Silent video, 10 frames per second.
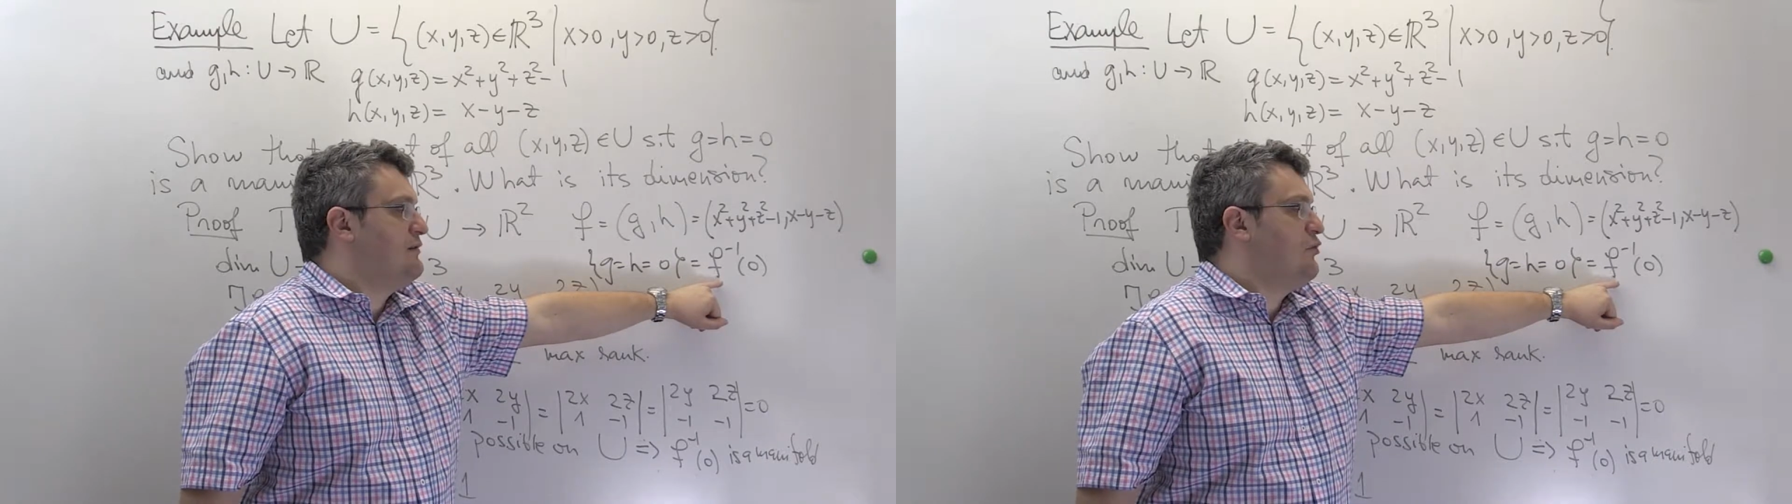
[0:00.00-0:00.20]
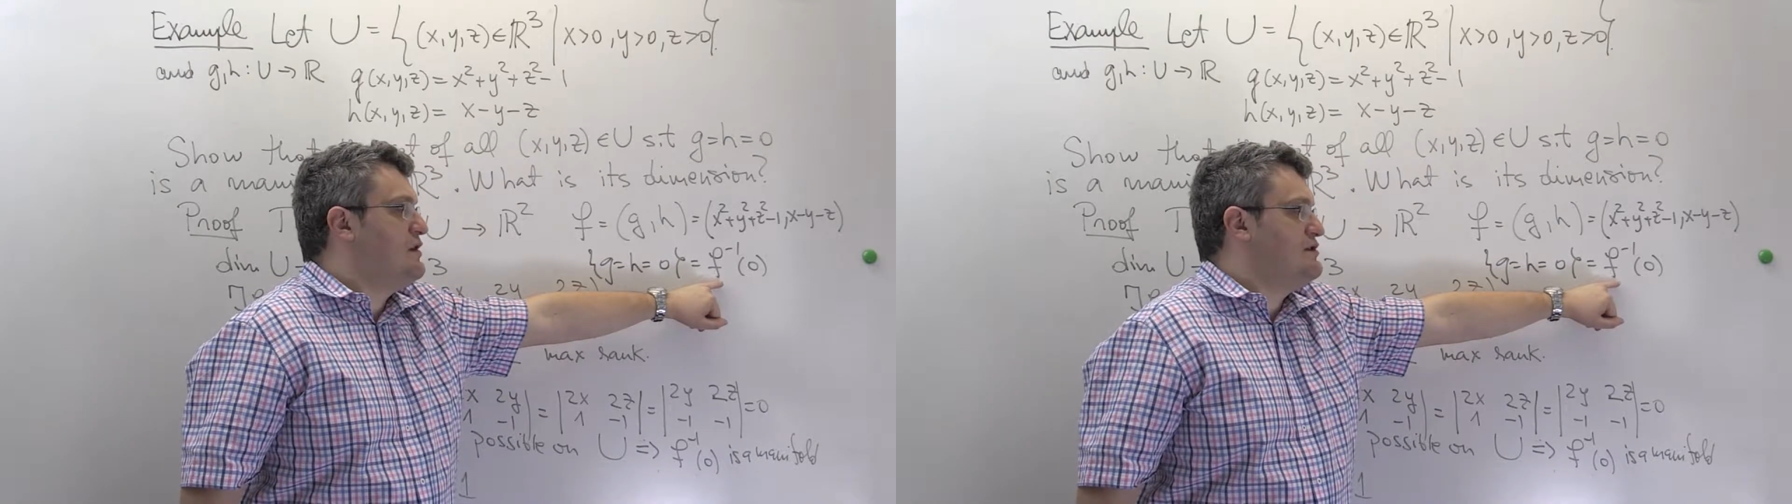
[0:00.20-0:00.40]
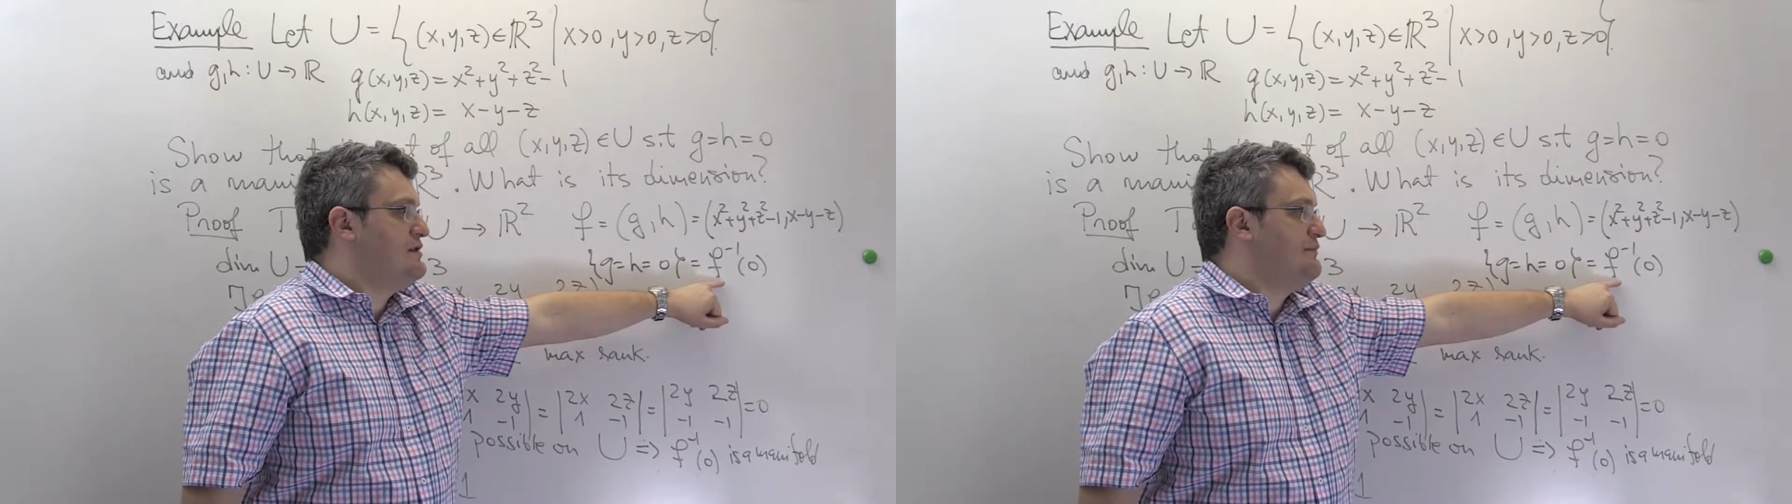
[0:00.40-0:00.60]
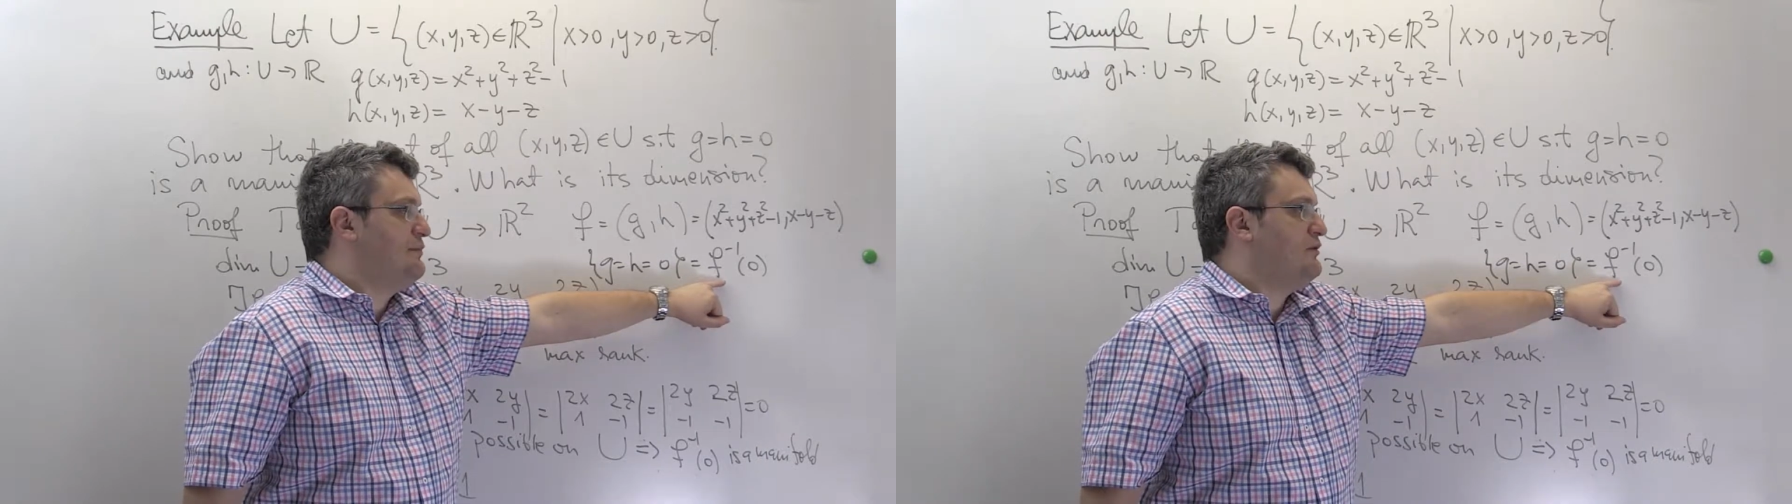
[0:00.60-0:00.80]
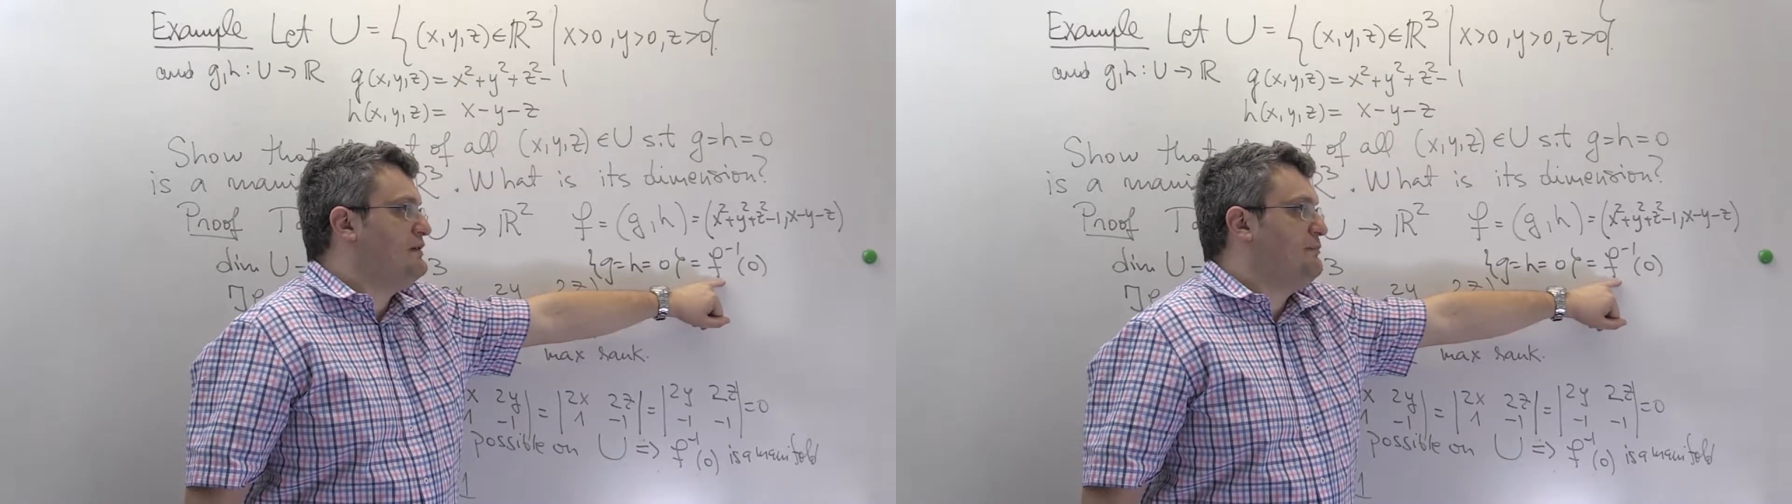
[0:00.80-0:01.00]
question
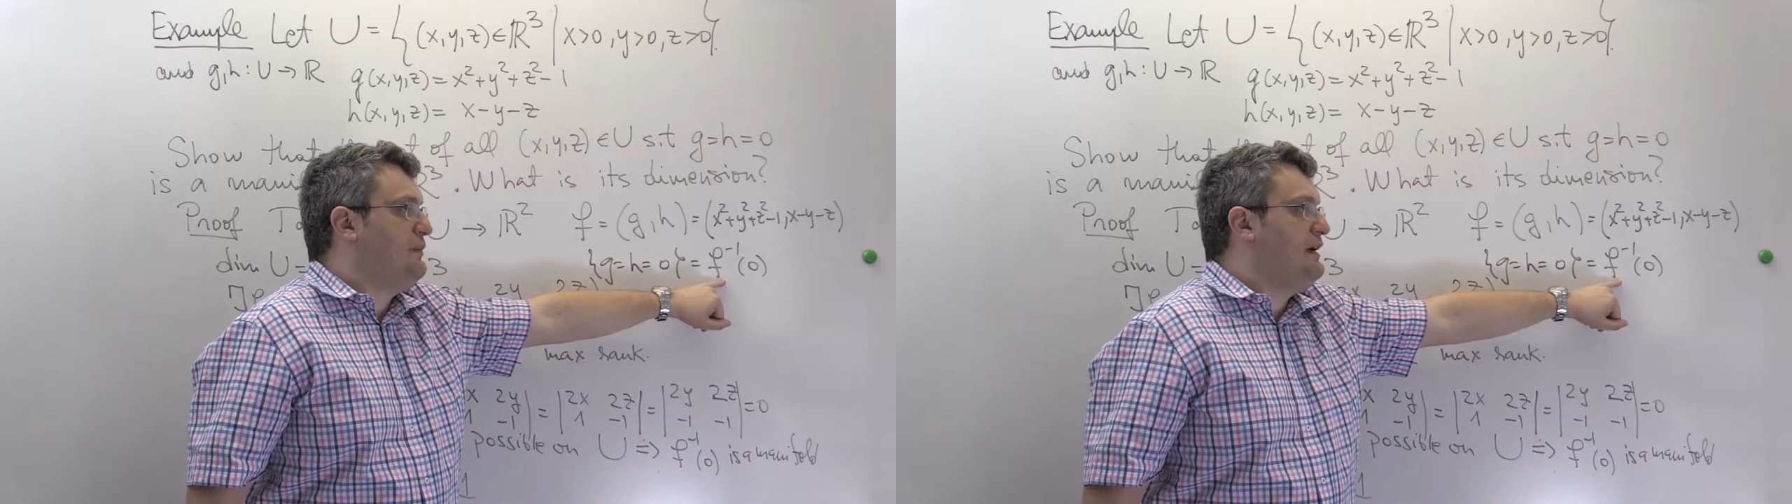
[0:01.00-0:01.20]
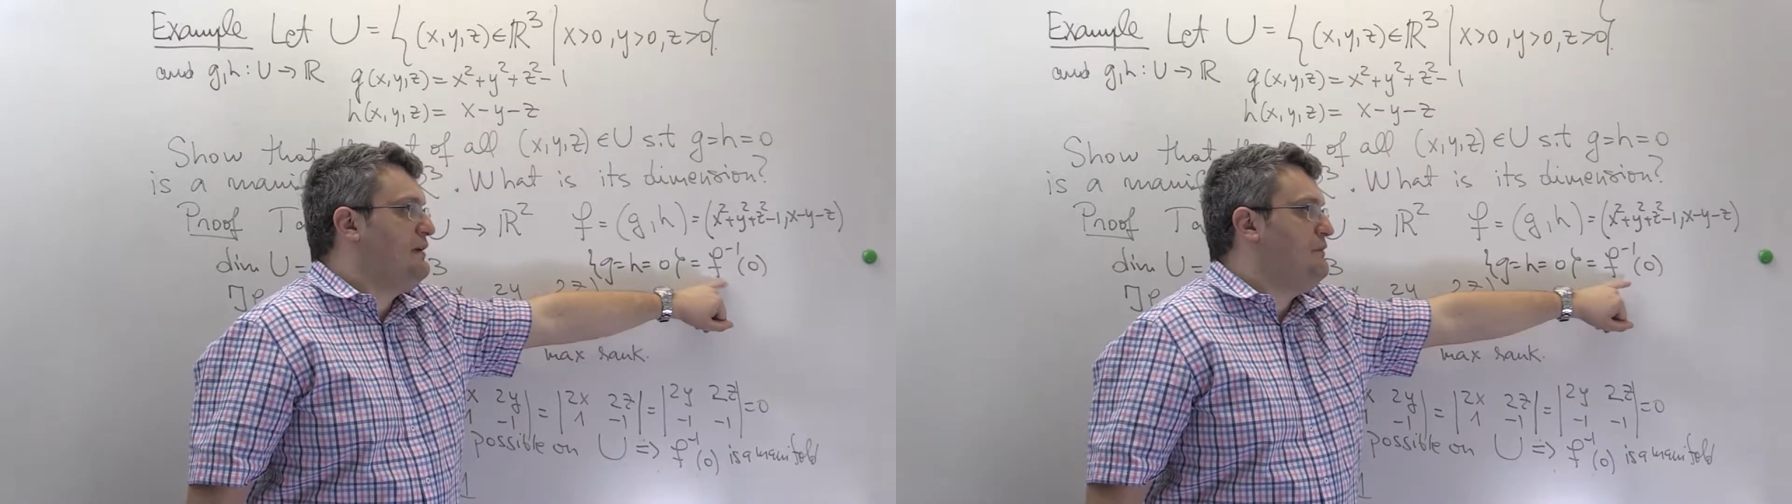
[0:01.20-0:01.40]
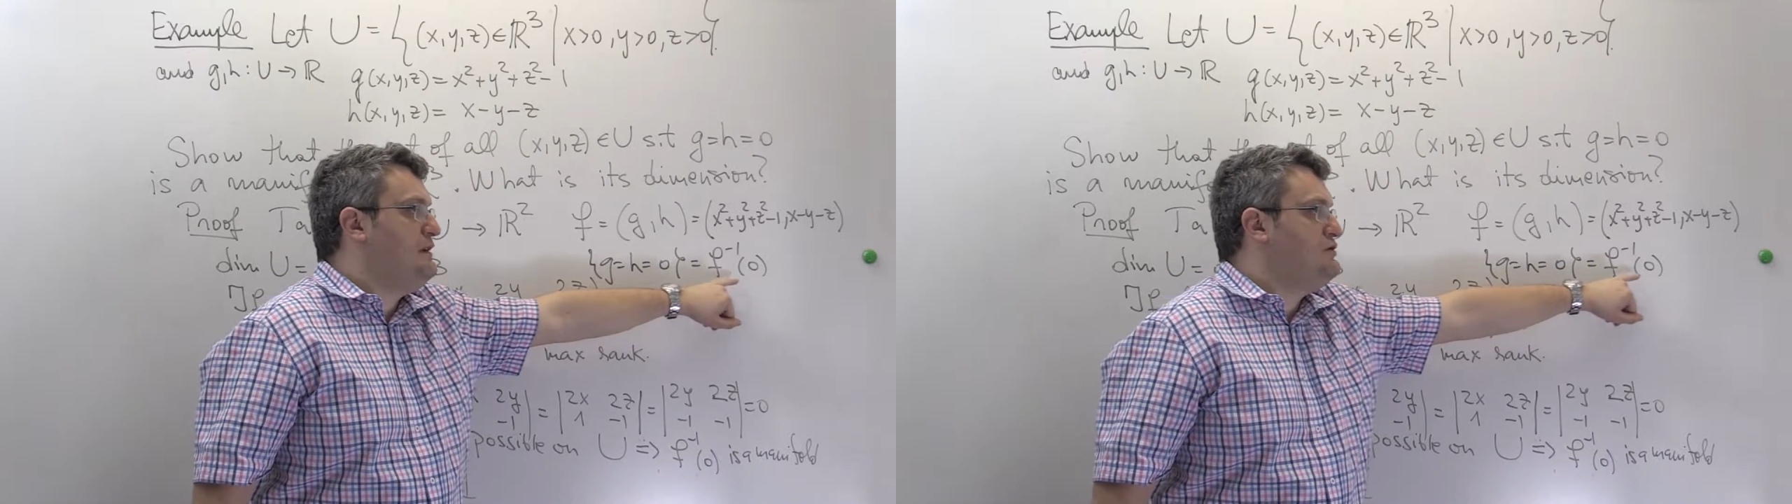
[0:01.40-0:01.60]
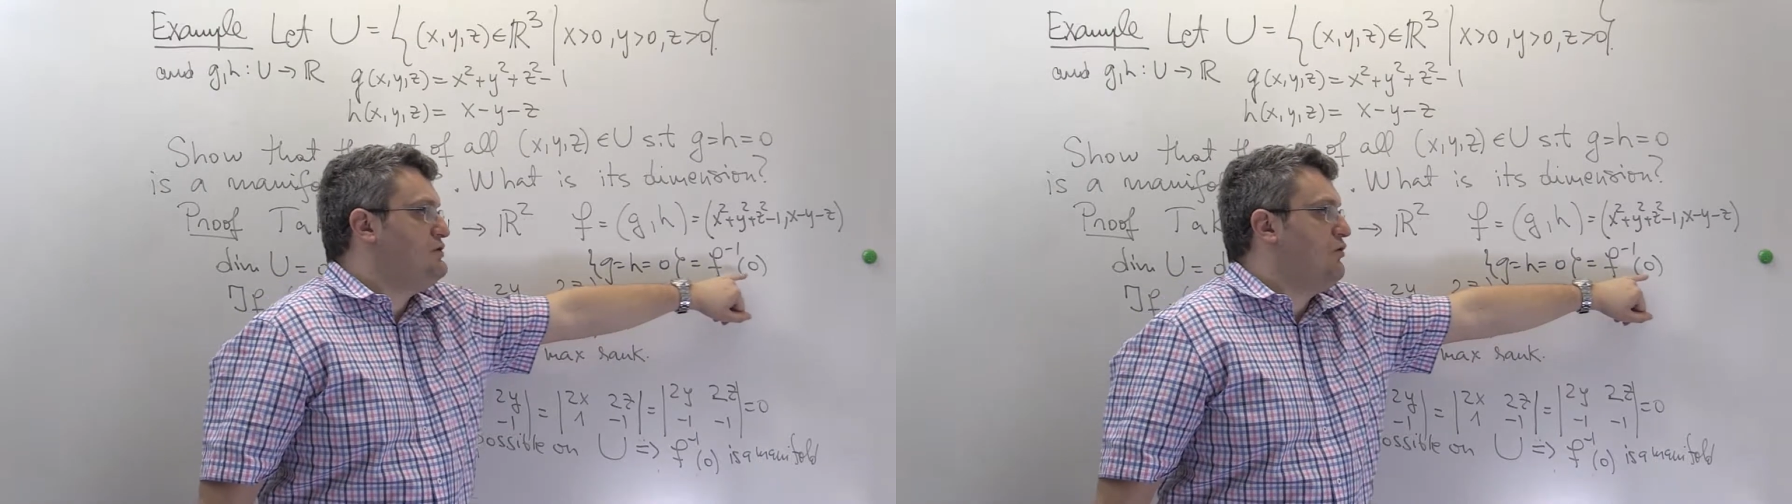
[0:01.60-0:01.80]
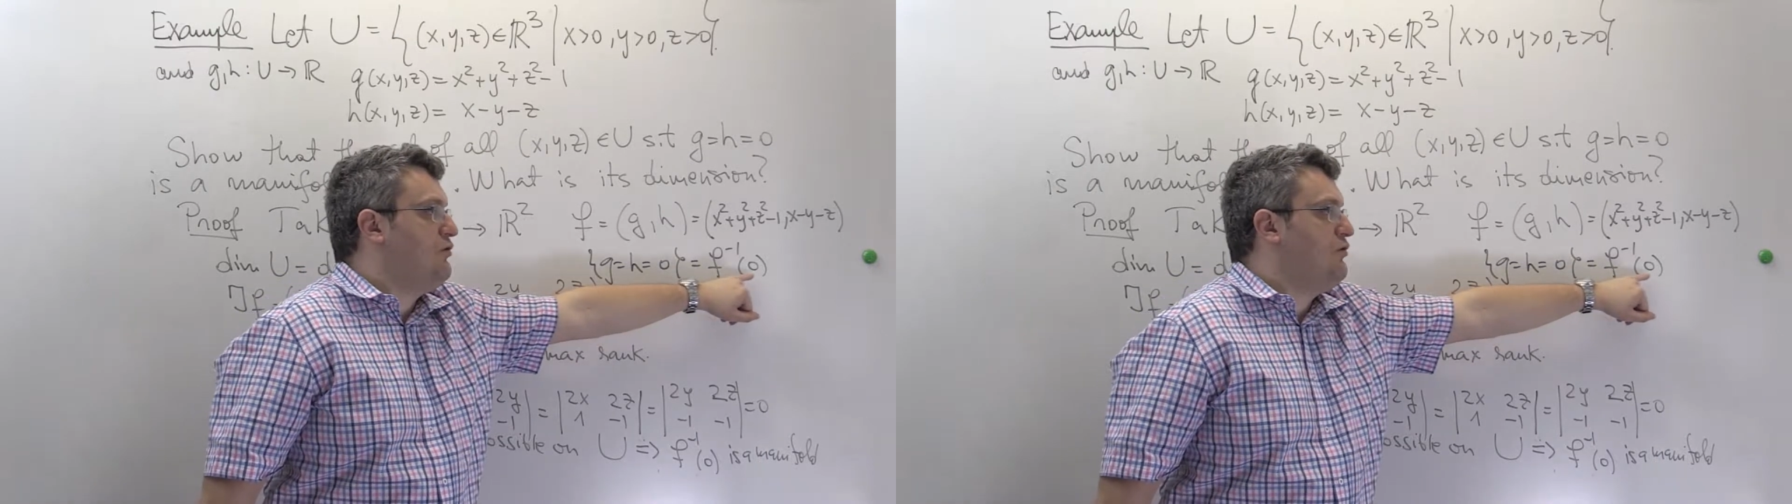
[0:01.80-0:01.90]
about the pre-image